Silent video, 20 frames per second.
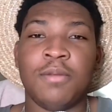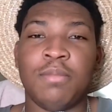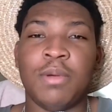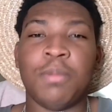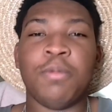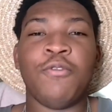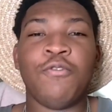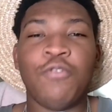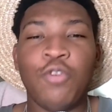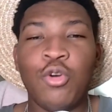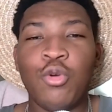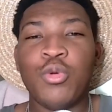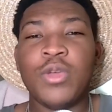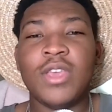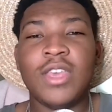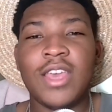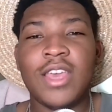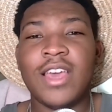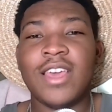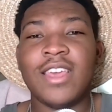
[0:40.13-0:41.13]
But before we
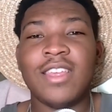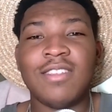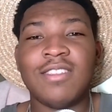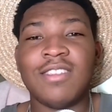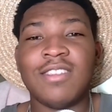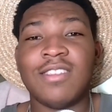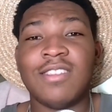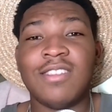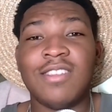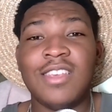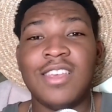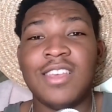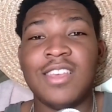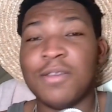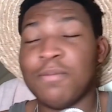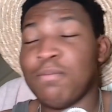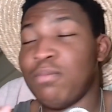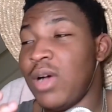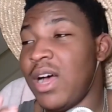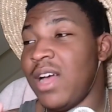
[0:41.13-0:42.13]
get into
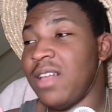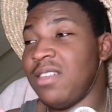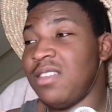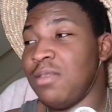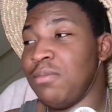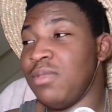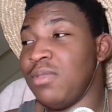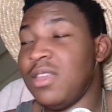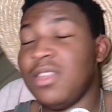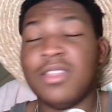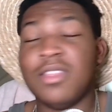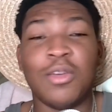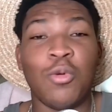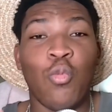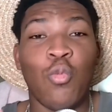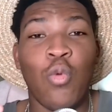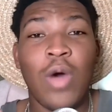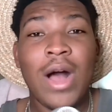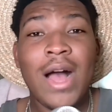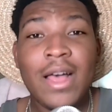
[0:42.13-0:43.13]
seeing possibly the
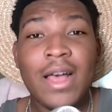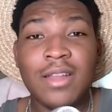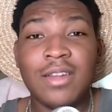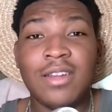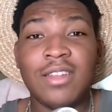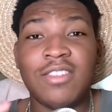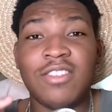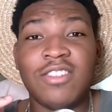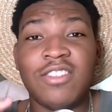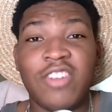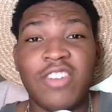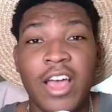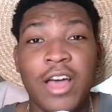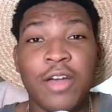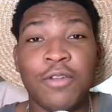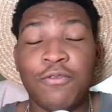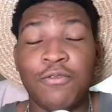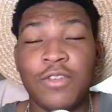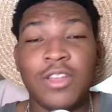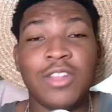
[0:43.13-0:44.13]
wildest
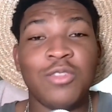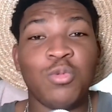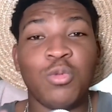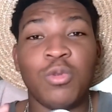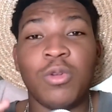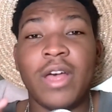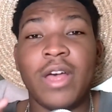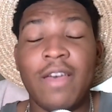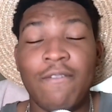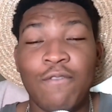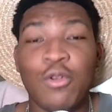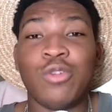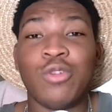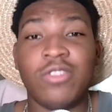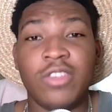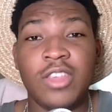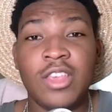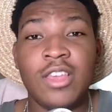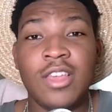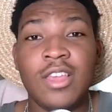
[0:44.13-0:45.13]
child feats we'll ever
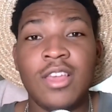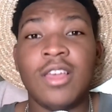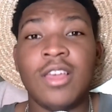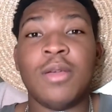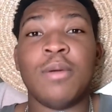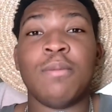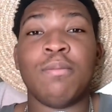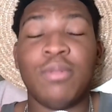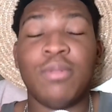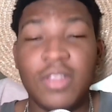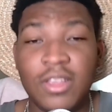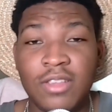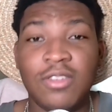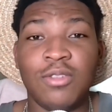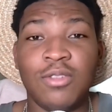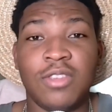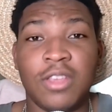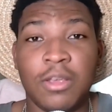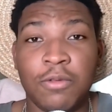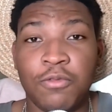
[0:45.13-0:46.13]
see, please
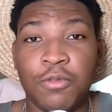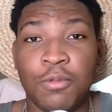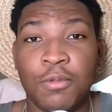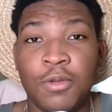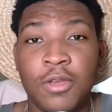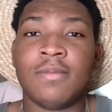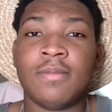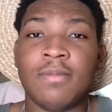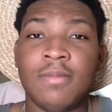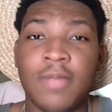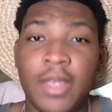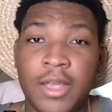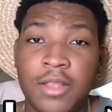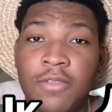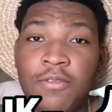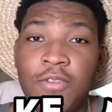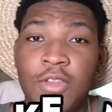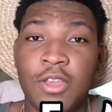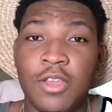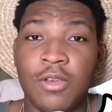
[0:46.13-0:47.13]
do something for me. Like the
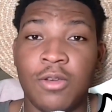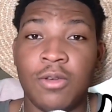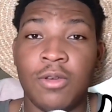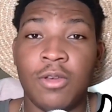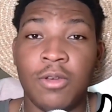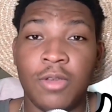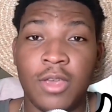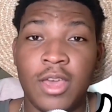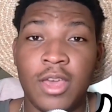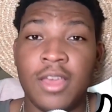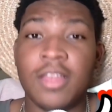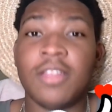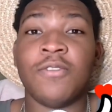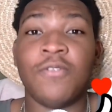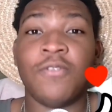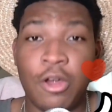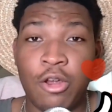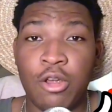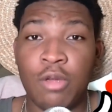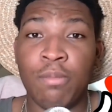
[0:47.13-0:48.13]
video, okay? It's
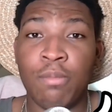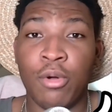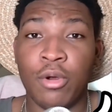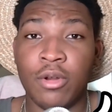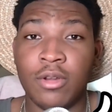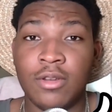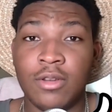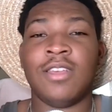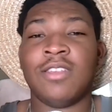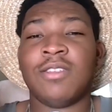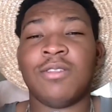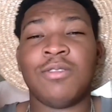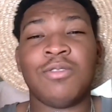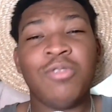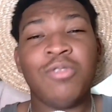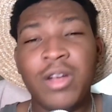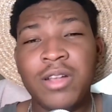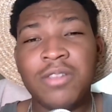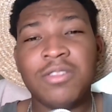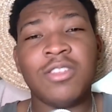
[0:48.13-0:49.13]
very important.
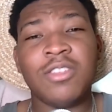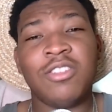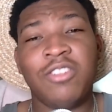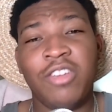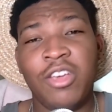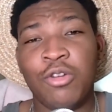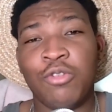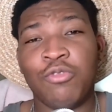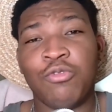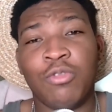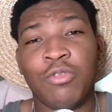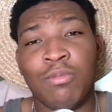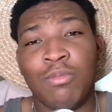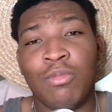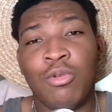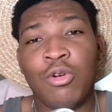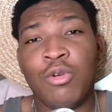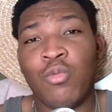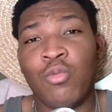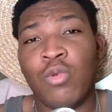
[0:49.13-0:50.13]
Subscribe to the channel for
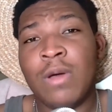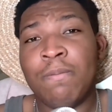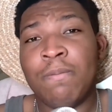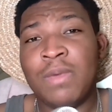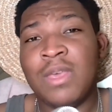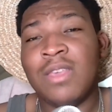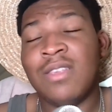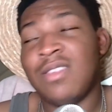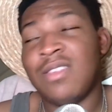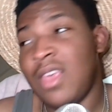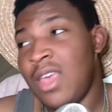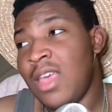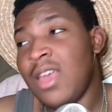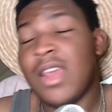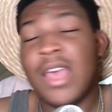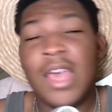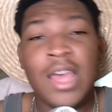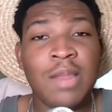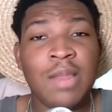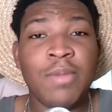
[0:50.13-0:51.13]
more One Piece and
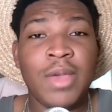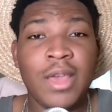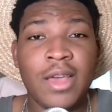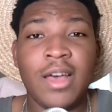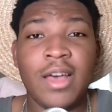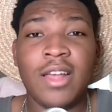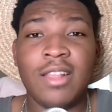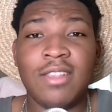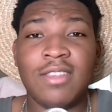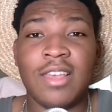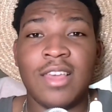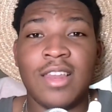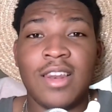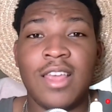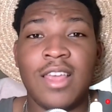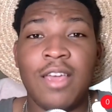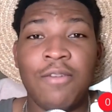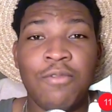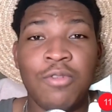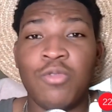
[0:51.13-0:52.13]
anime content
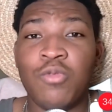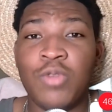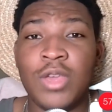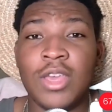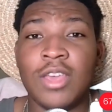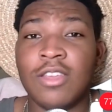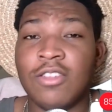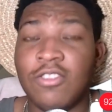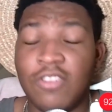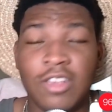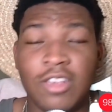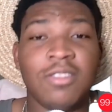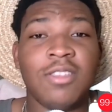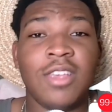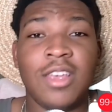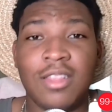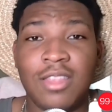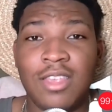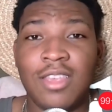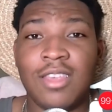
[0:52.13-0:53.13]
every week, just
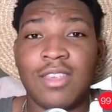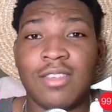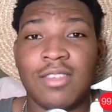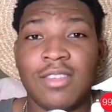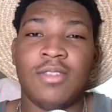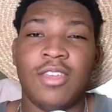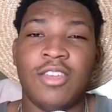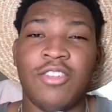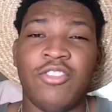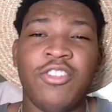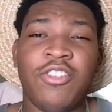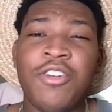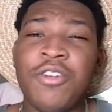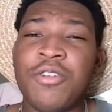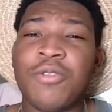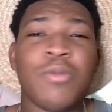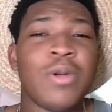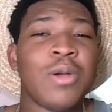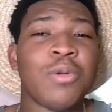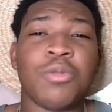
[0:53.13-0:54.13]
like this. And share it
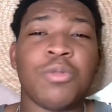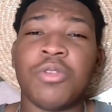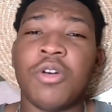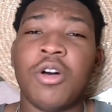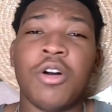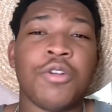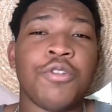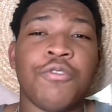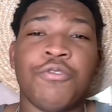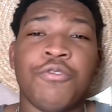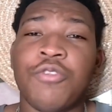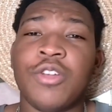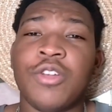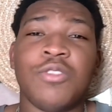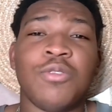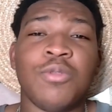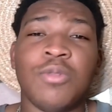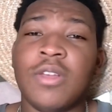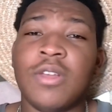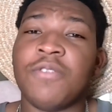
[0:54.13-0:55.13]
around with all your
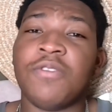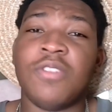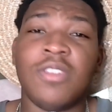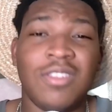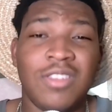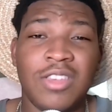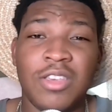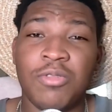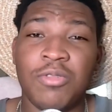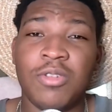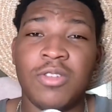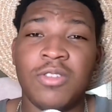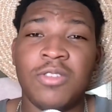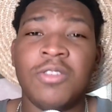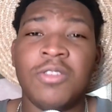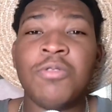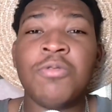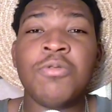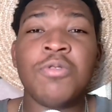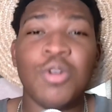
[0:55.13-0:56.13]
friends who love the series.
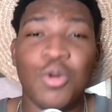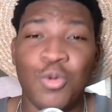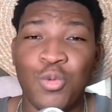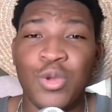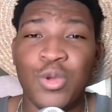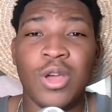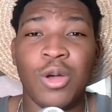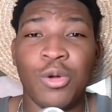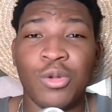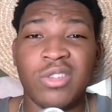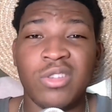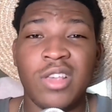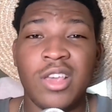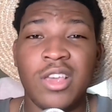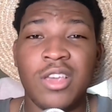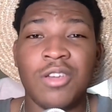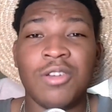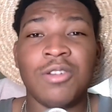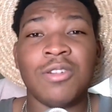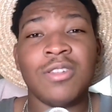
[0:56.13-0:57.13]
You know what we always say
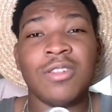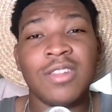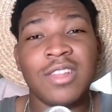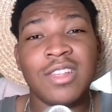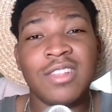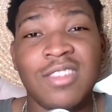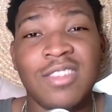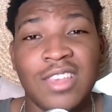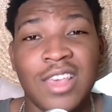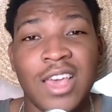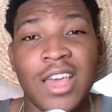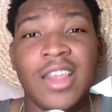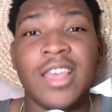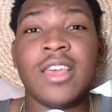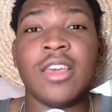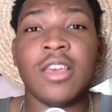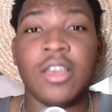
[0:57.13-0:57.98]
here, let's get it